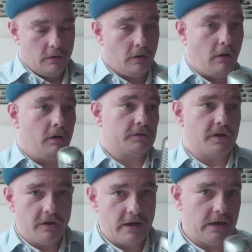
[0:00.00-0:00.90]

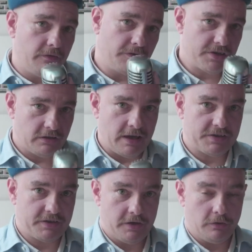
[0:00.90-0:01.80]
alternative
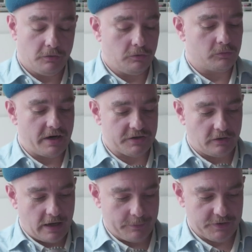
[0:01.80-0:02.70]
celestial racial
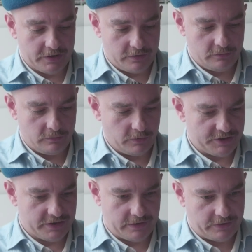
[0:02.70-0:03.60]
option,
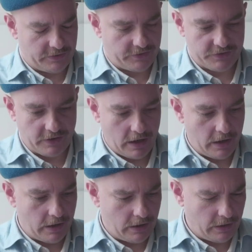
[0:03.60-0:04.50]
which is
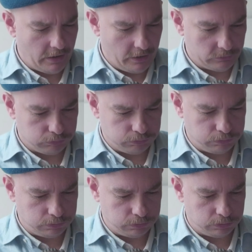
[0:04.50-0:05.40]
uh,
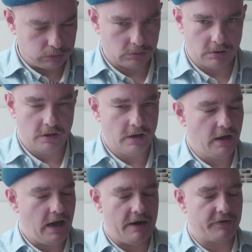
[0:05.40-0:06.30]

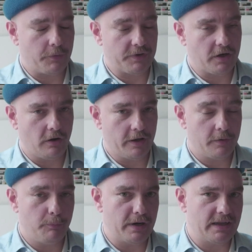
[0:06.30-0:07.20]
I forget what they call it,
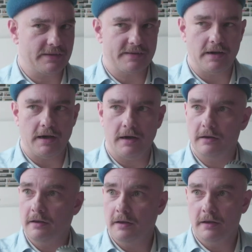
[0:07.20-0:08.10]
but it's uh,
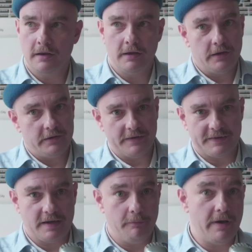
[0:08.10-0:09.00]
this
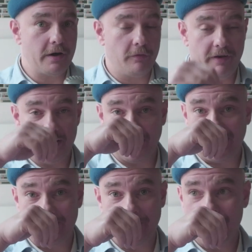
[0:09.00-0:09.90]
Kemeto
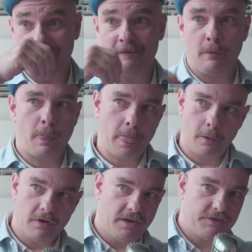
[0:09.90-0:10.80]
Vedic
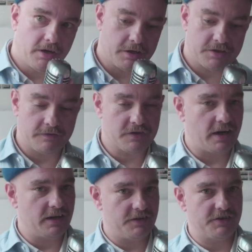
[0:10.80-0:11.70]
with a touch of
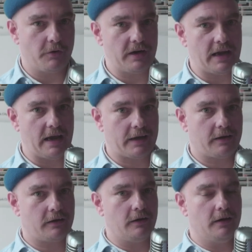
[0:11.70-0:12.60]
Chinese zodiac
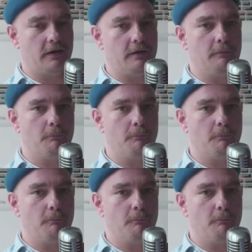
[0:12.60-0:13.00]
uh,